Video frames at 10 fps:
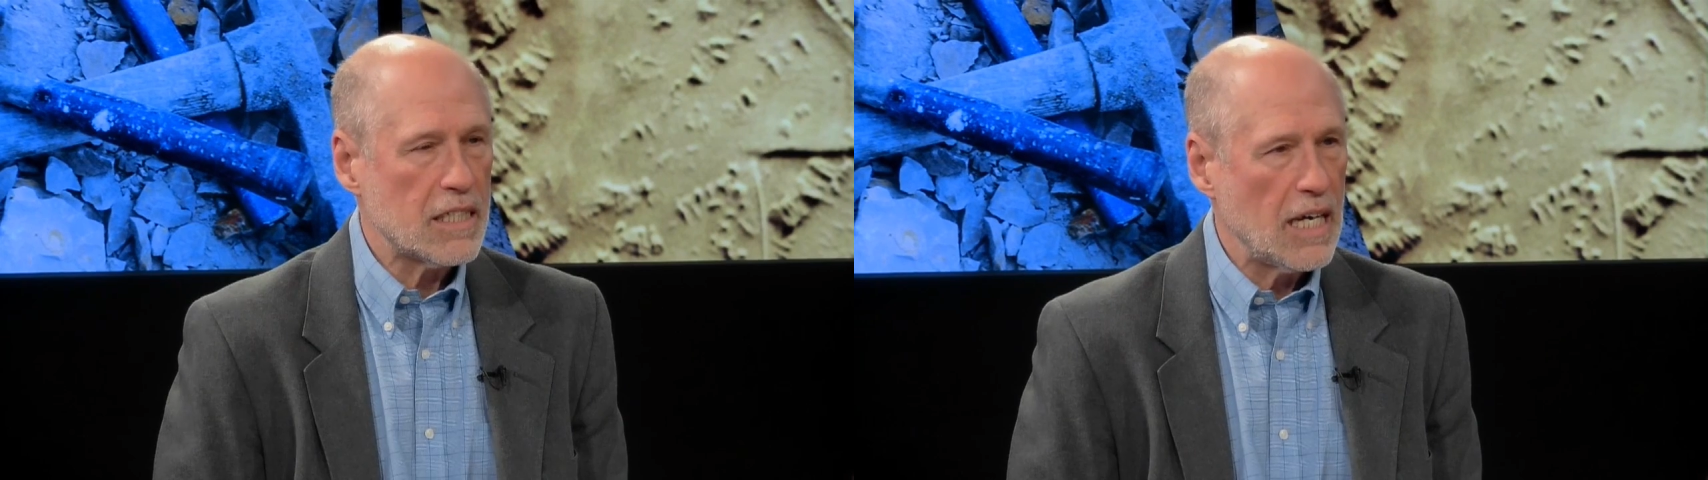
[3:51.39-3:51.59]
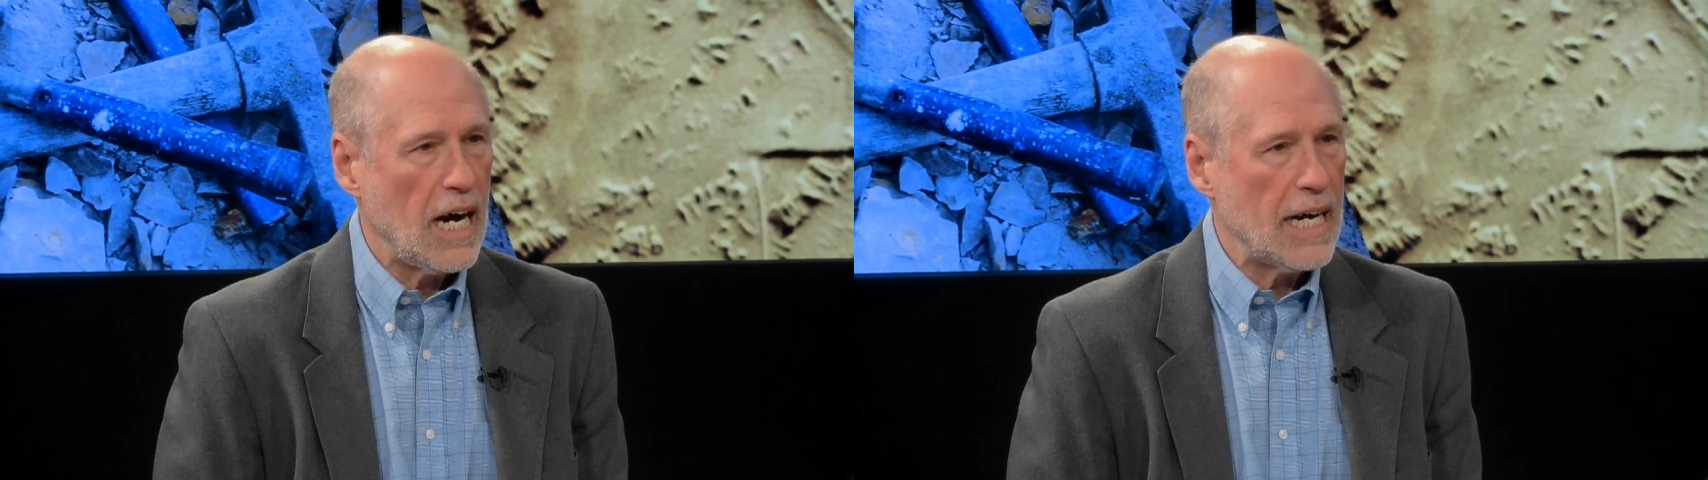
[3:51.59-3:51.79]

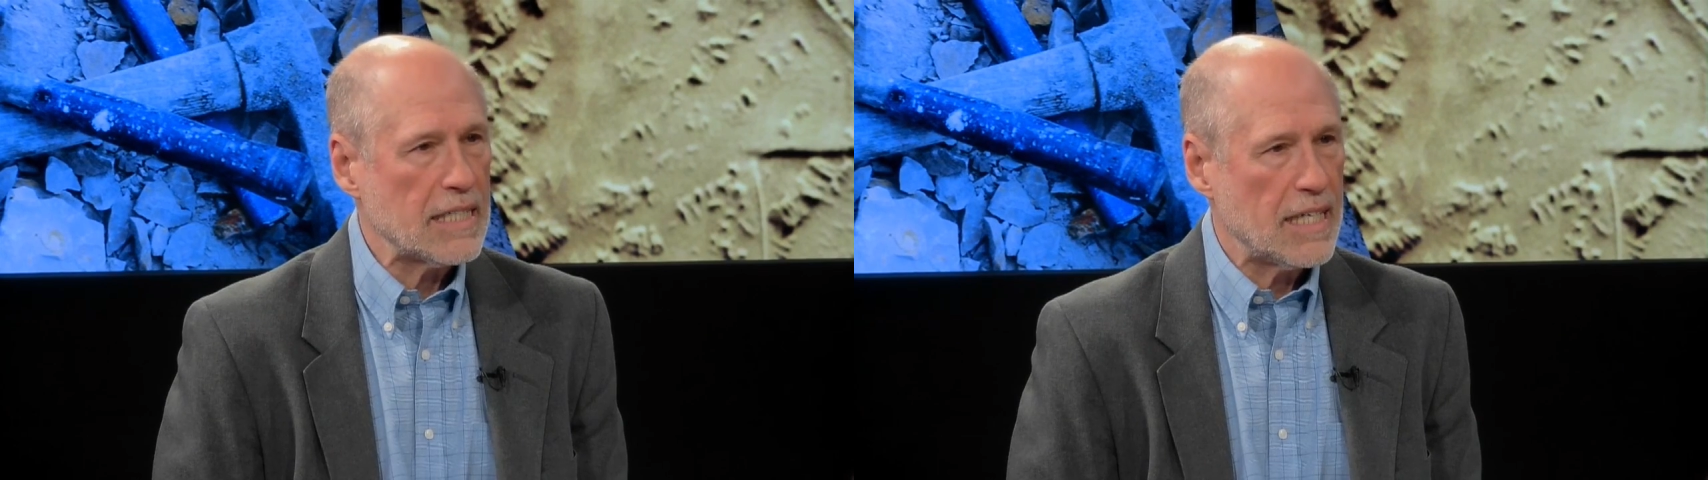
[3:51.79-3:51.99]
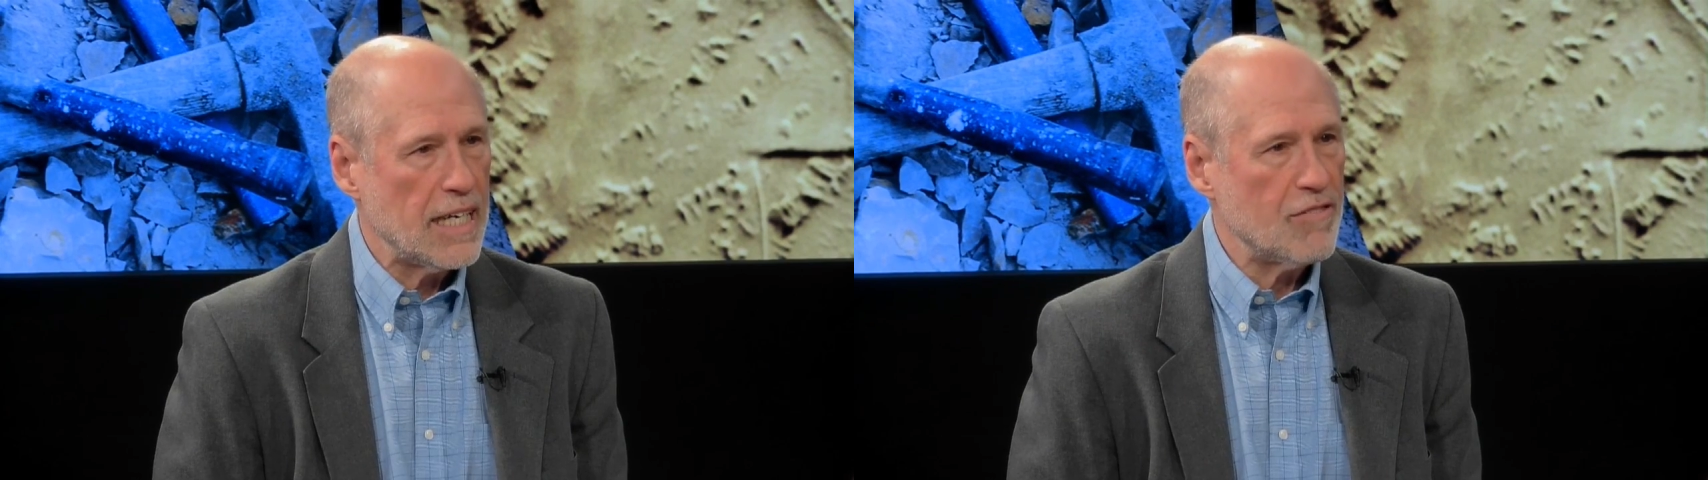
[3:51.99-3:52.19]

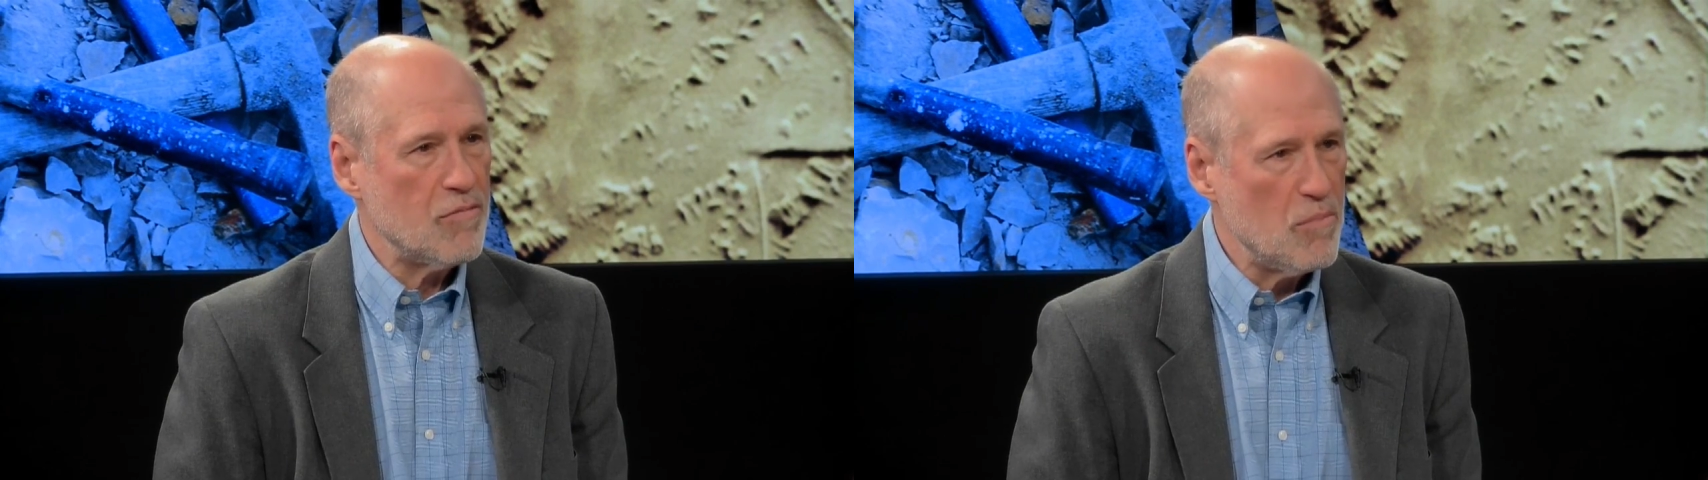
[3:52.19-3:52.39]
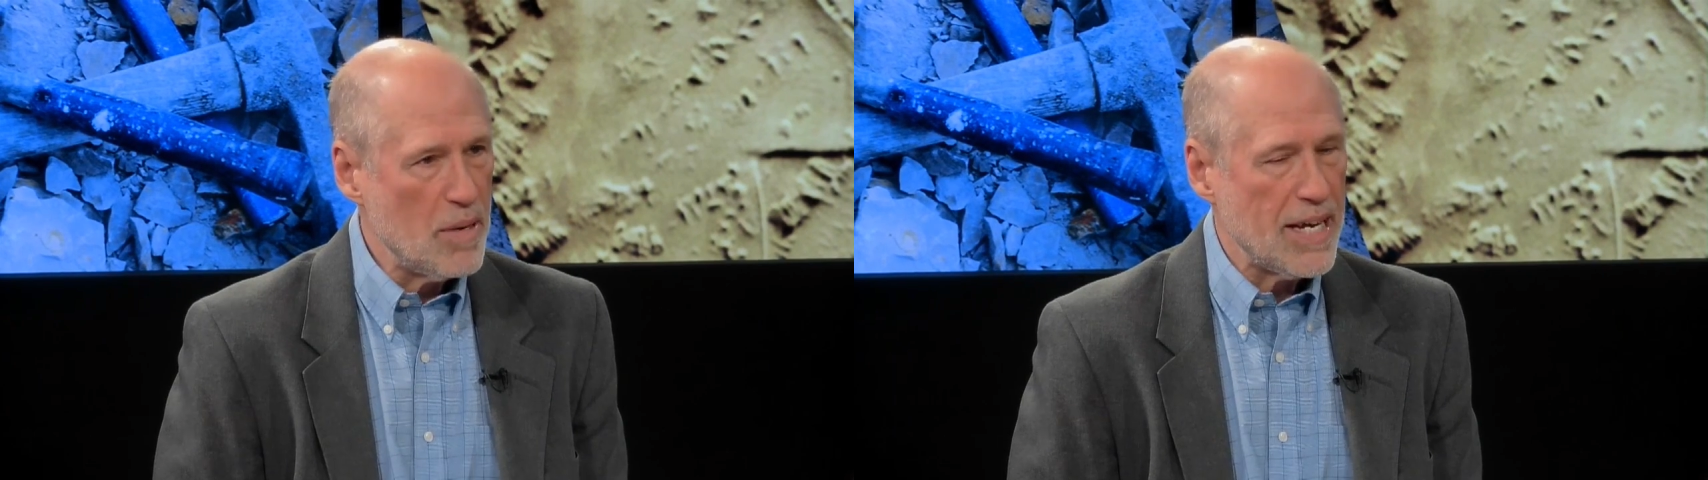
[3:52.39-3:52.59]
God give
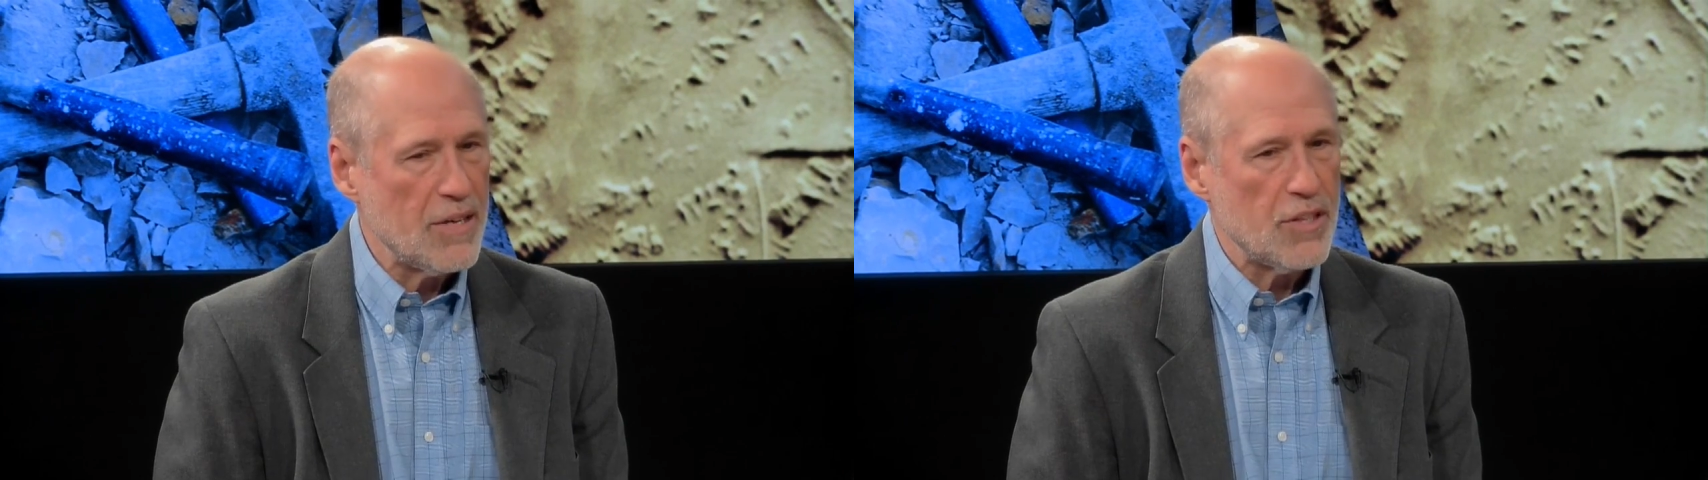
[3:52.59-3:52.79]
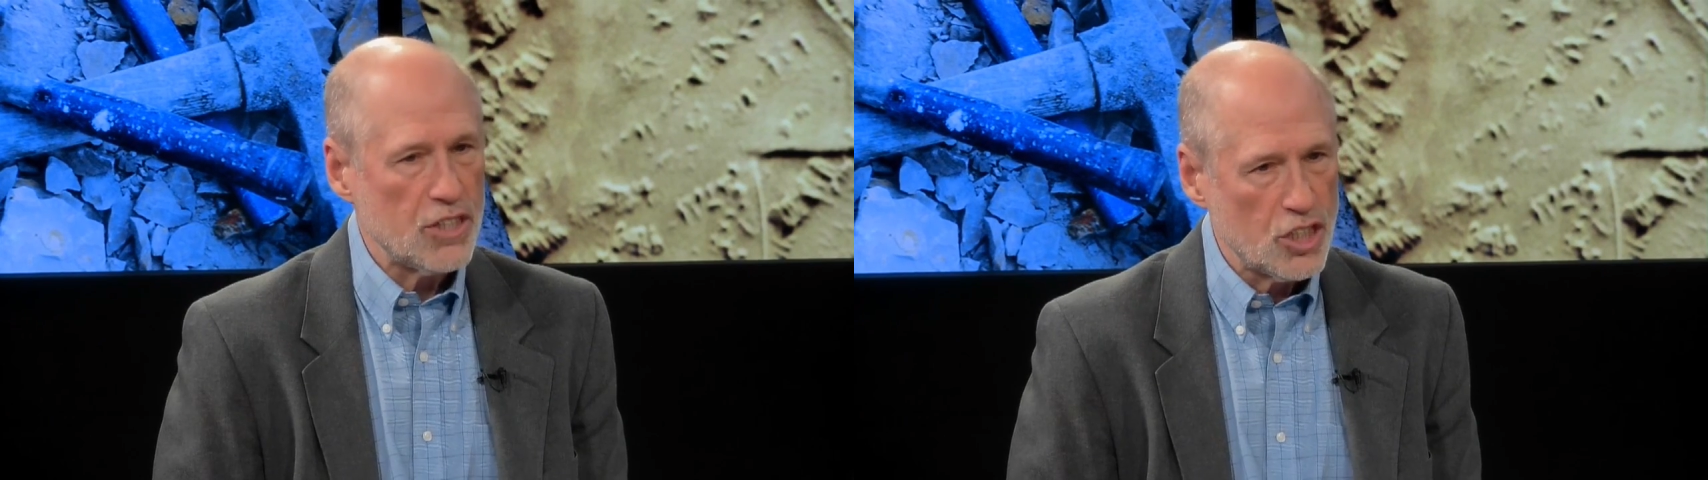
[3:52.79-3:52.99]
me
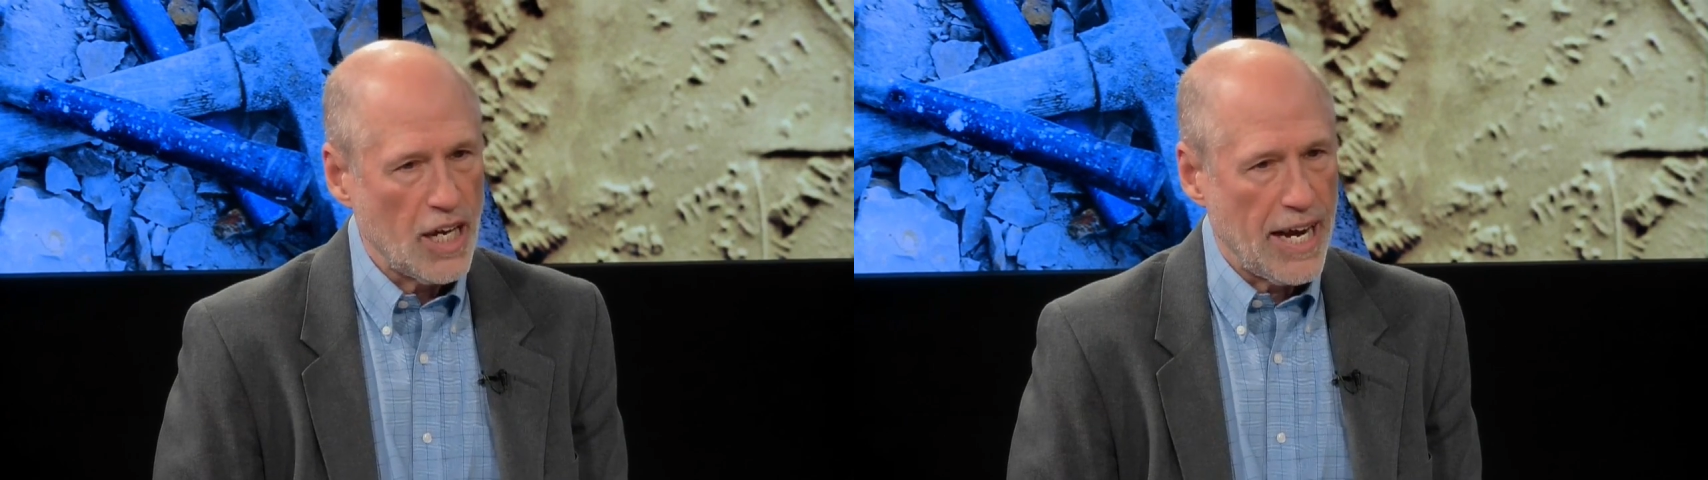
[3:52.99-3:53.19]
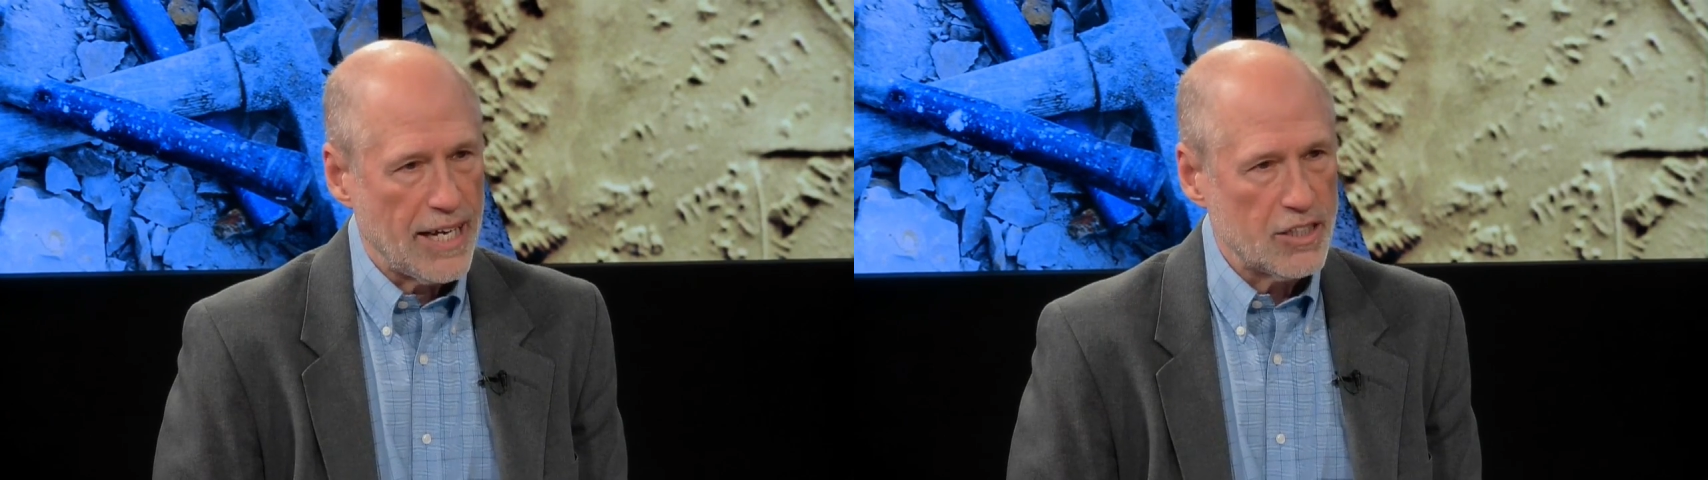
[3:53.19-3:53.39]
the
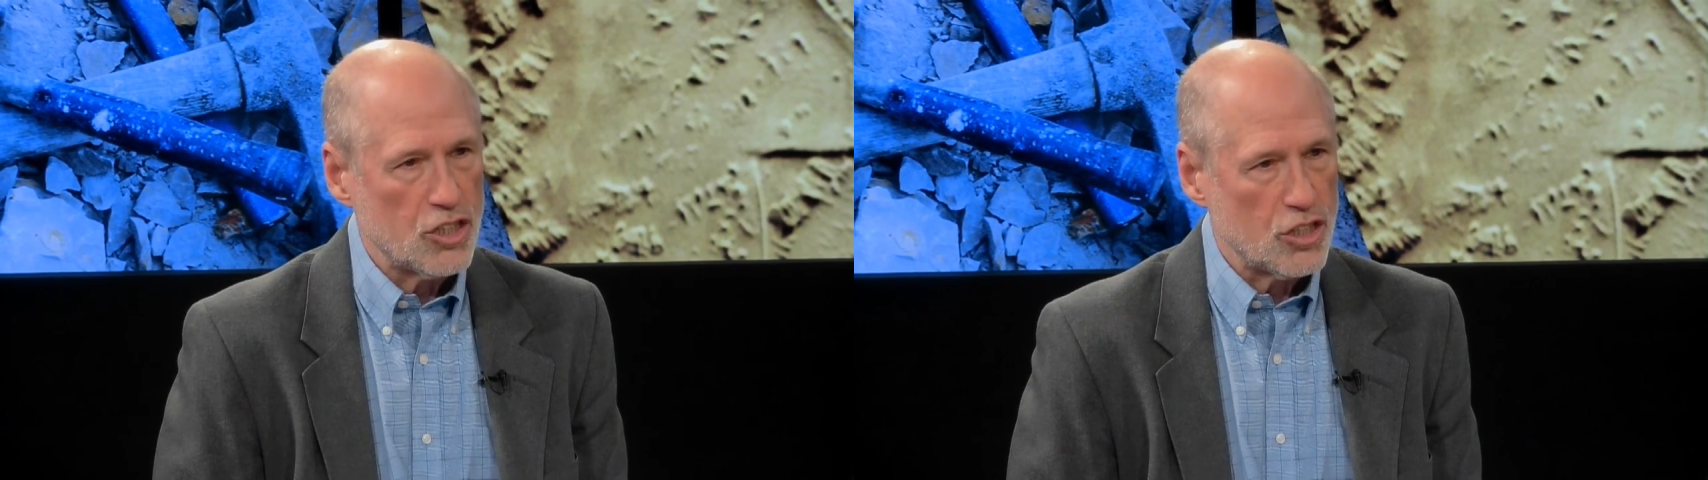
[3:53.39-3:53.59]
chance